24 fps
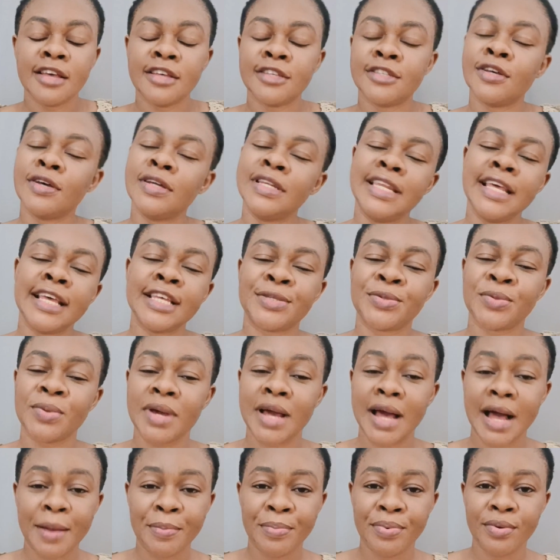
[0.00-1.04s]
So this will
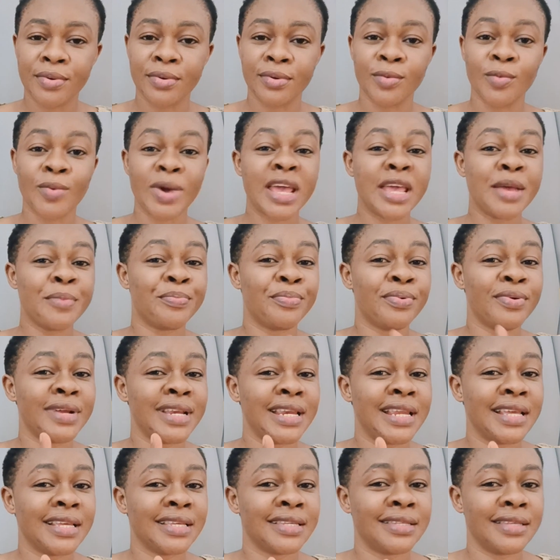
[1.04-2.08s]
happen when you
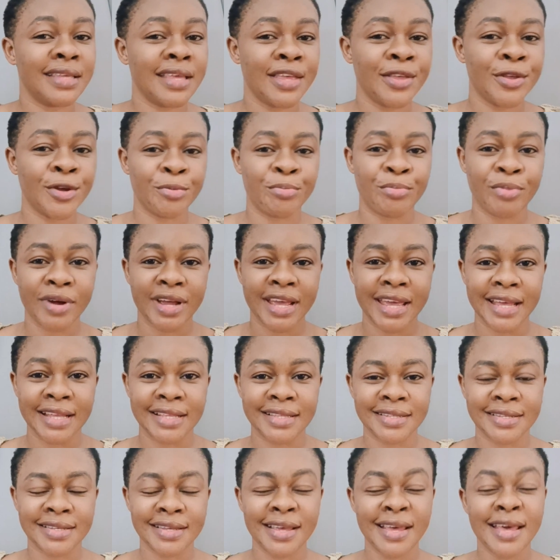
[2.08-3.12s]
put this in your
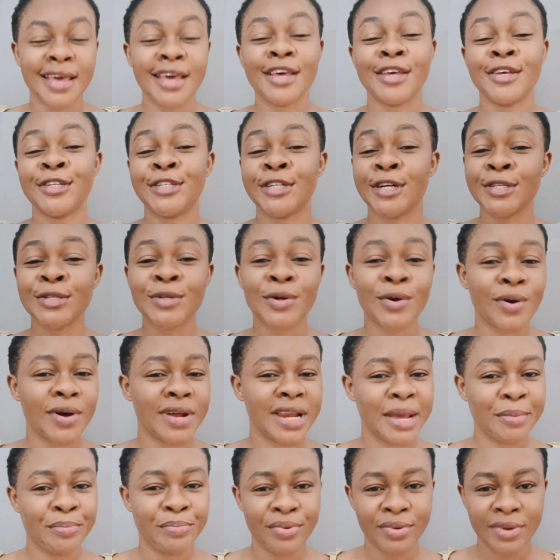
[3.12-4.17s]
pocket. Just go
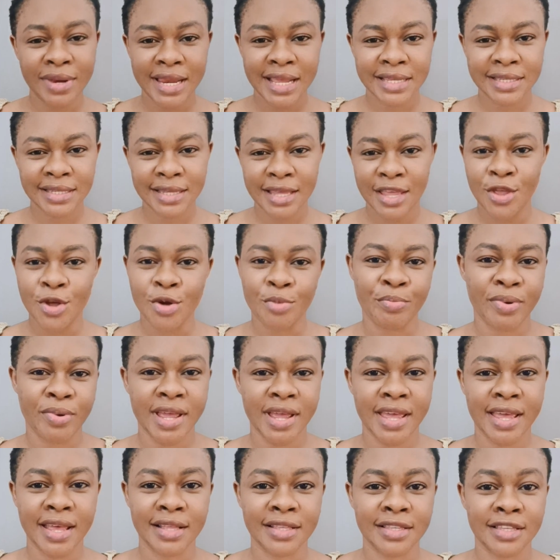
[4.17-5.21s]
on and put this in your
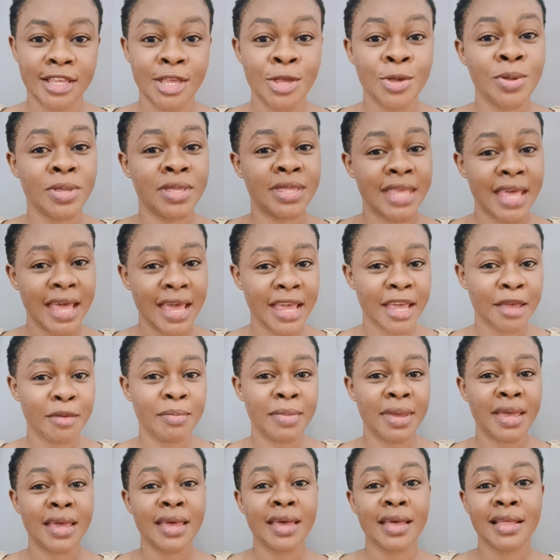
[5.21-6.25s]
pocket. You thank
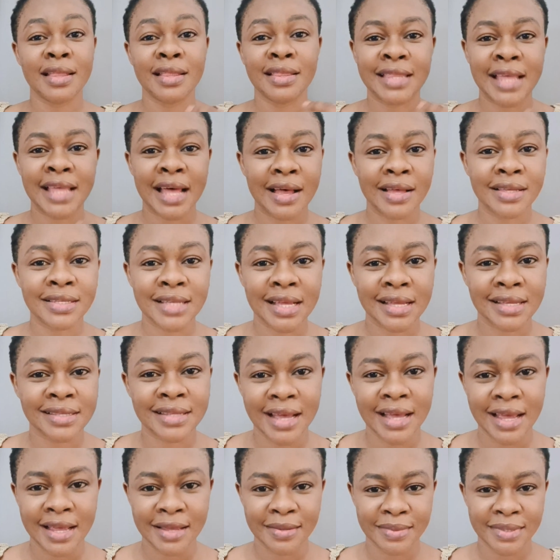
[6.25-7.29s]
me 1,000
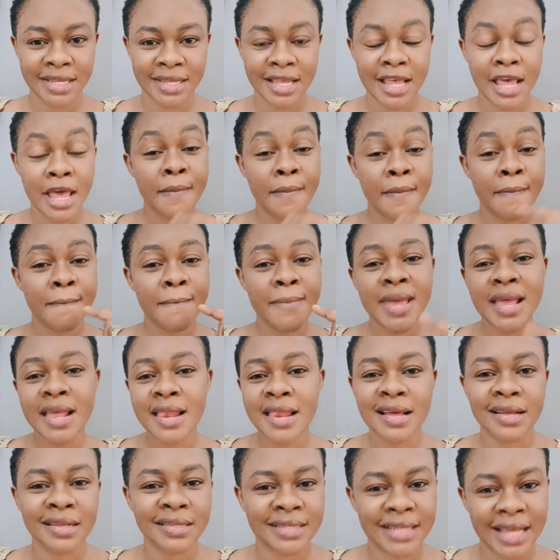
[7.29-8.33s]
times,
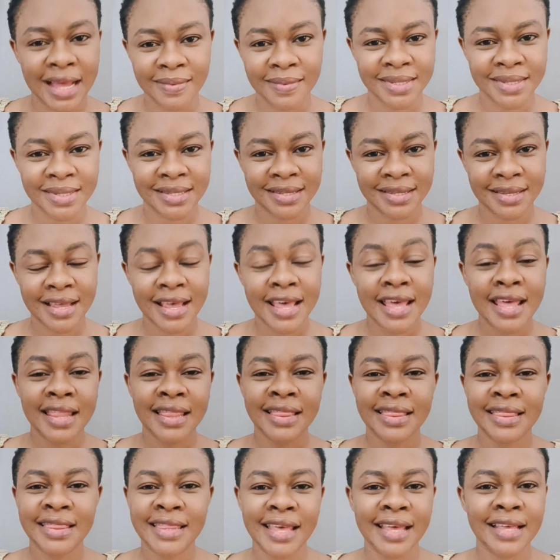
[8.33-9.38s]
million times.
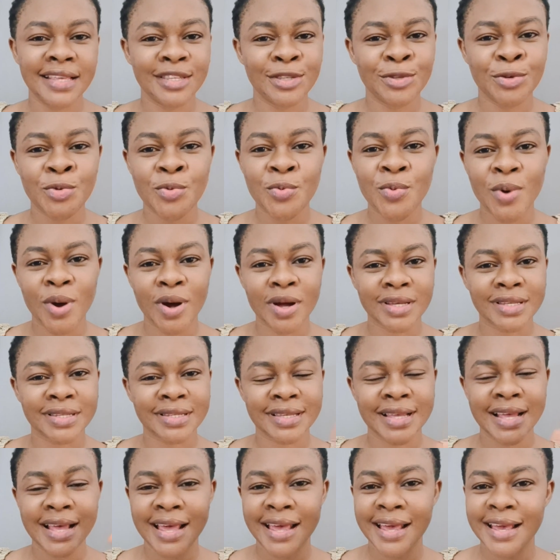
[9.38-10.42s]
This
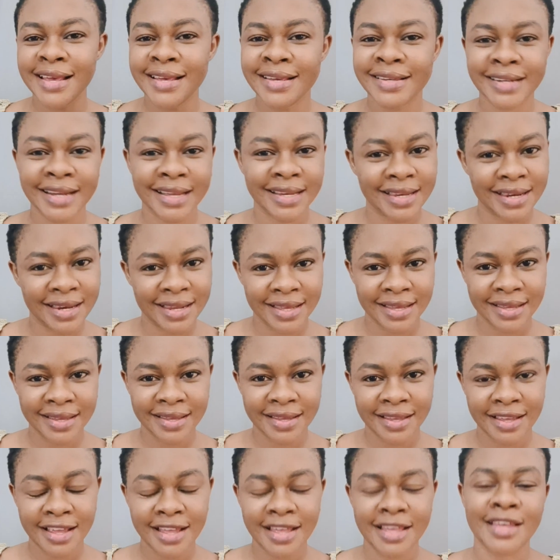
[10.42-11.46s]
works greatly.
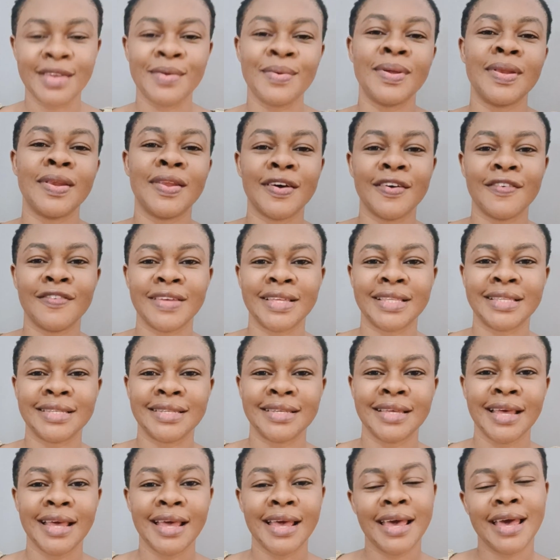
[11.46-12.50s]
You will love
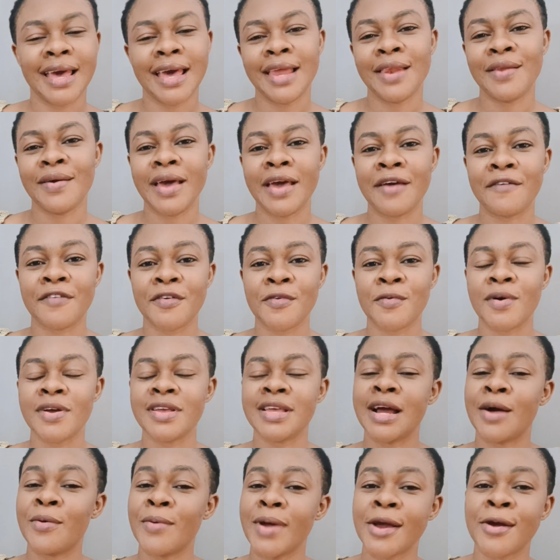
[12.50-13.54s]
it. Hello everyone,
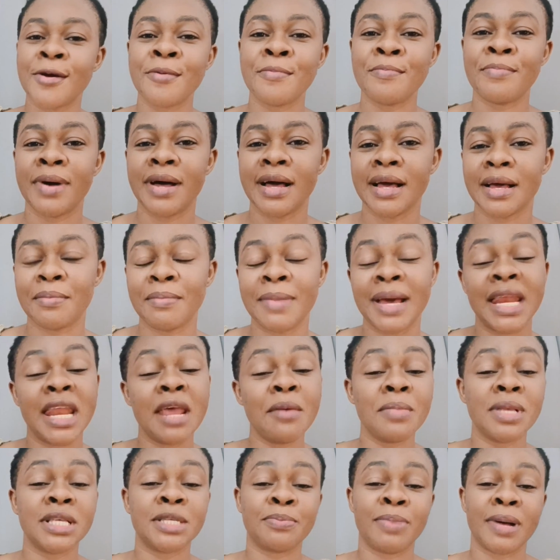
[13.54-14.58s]
you're welcome back. My
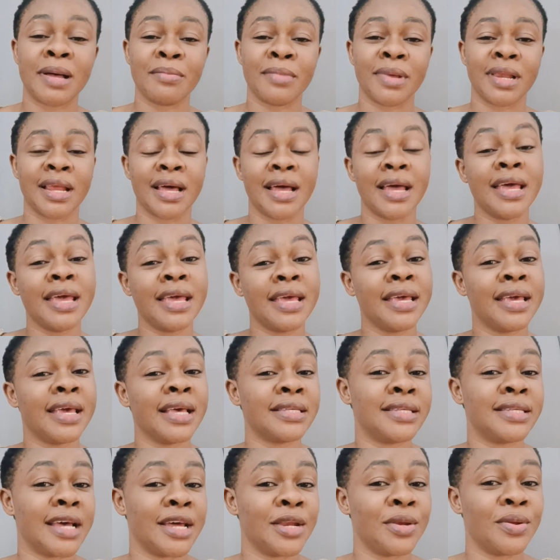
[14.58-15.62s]
name is Pamela. In
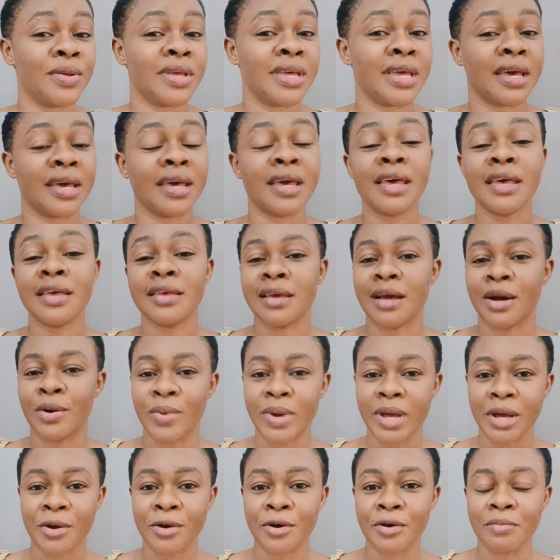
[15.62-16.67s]
case you are new here, you're
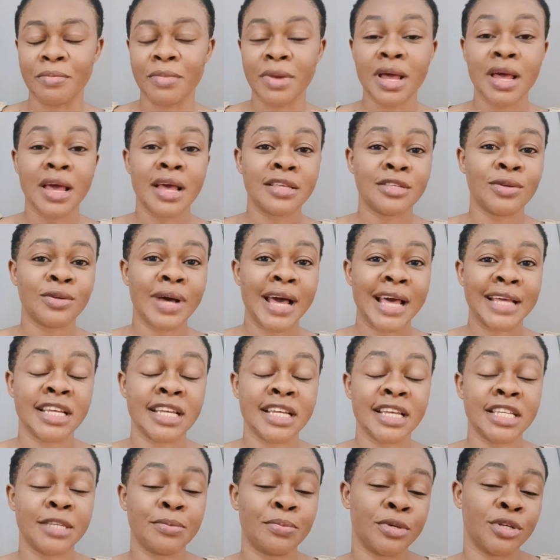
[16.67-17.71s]
welcome. So I
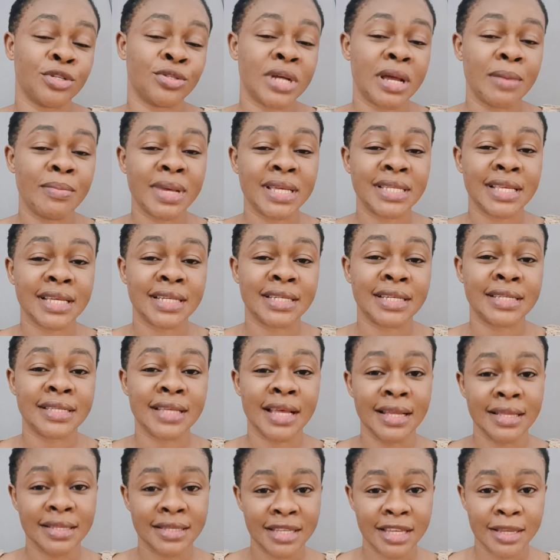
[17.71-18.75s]
share spiritual messages
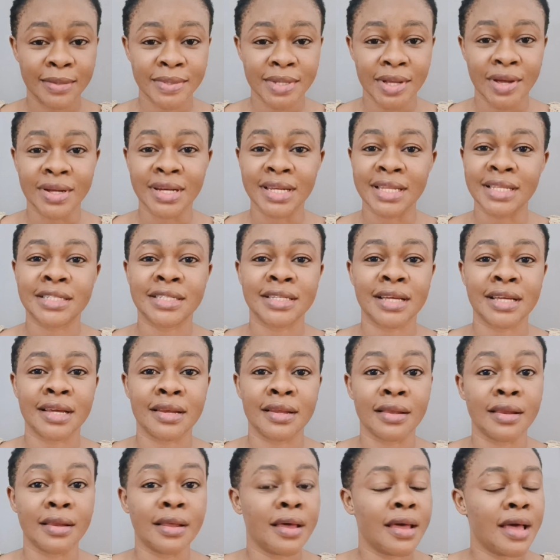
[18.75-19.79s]
and tips on this
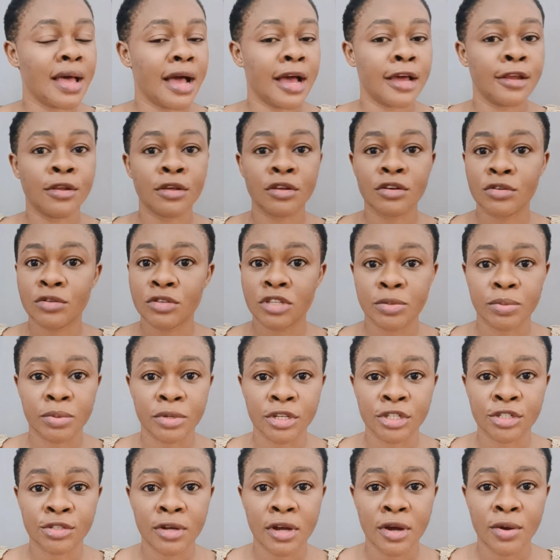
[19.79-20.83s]
channel. I don't do
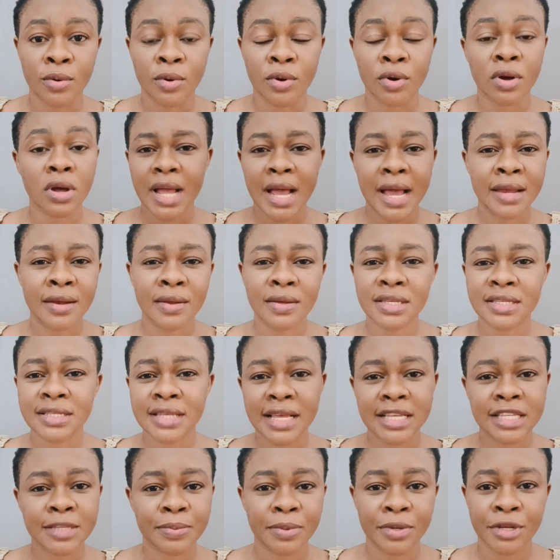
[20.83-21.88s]
spiritual work. I don't
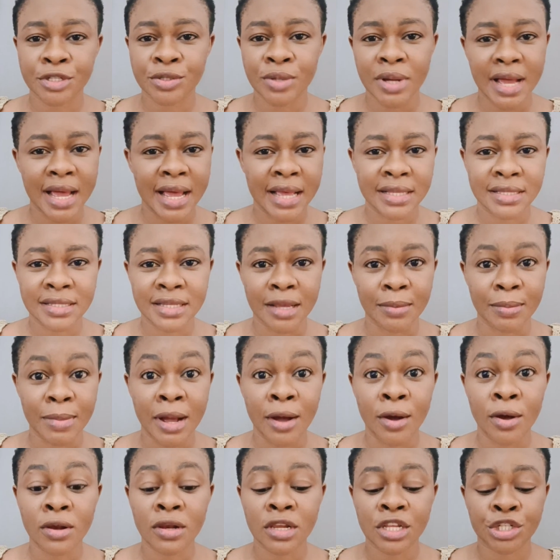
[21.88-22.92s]
sell spiritual items.
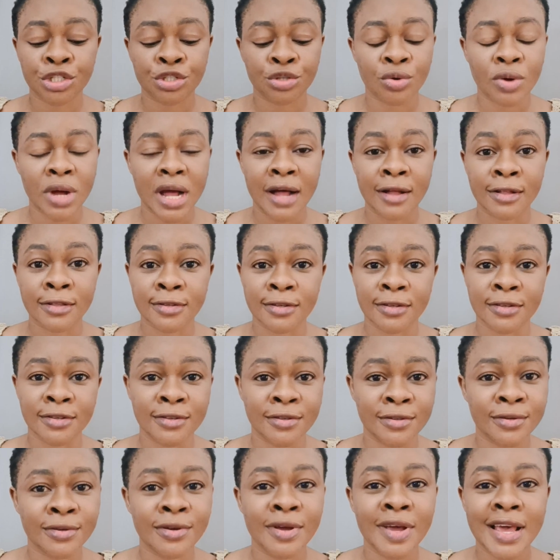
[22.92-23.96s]
I only show how to
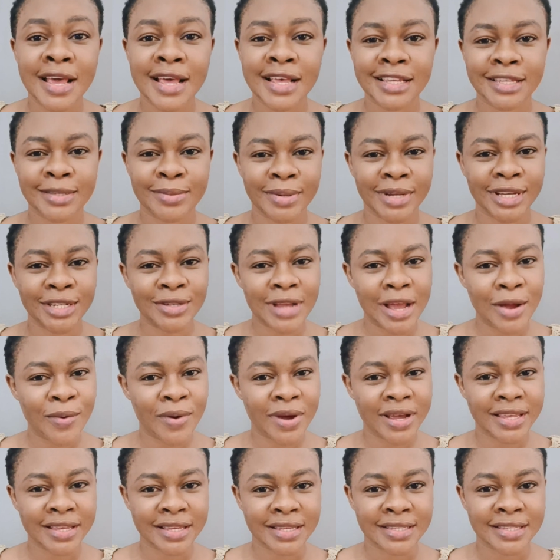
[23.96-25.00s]
do spiritual
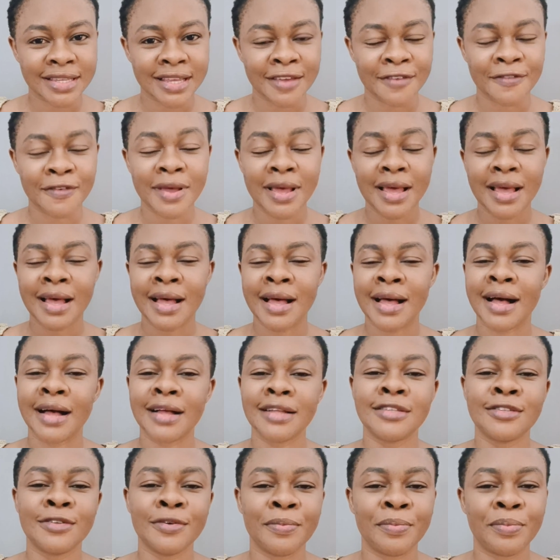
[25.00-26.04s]
work yourself,
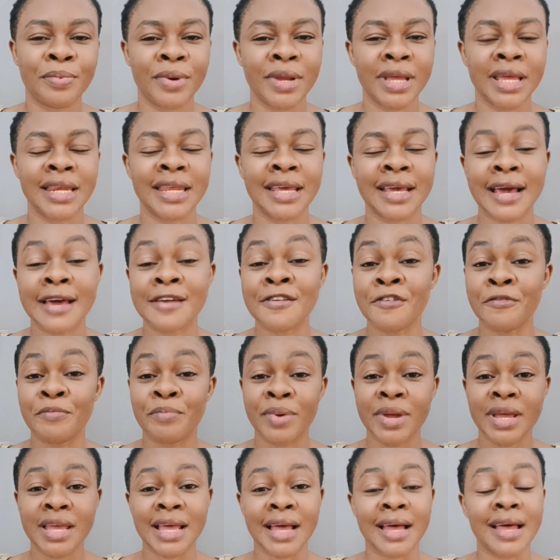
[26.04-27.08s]
how to pray the kind
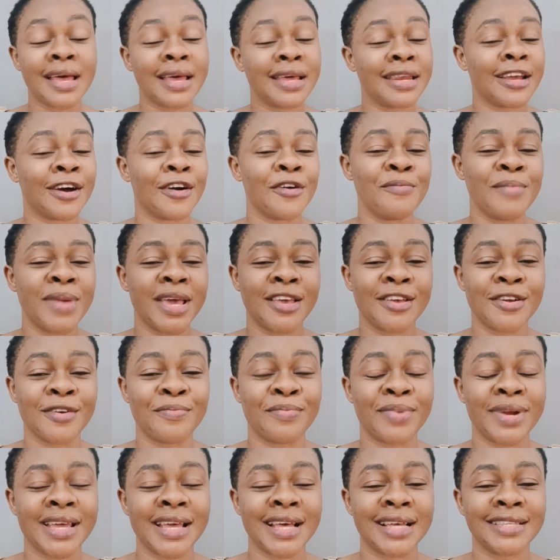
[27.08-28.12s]
of prayer that will make
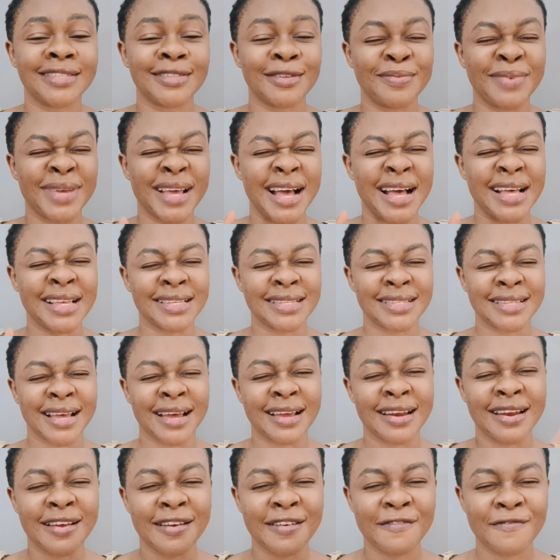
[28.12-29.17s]
your prayers to be
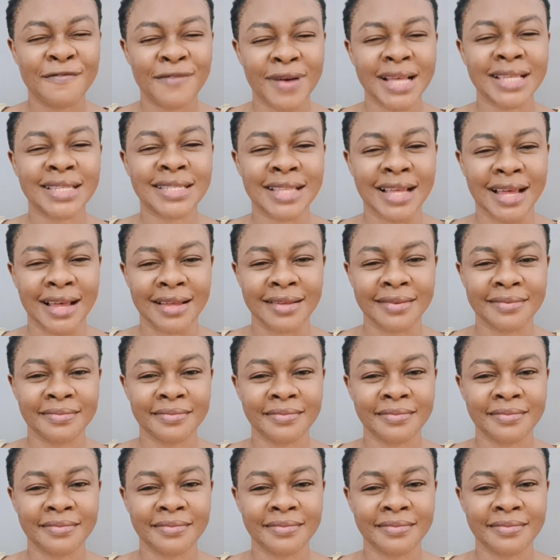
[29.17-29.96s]
answered faster.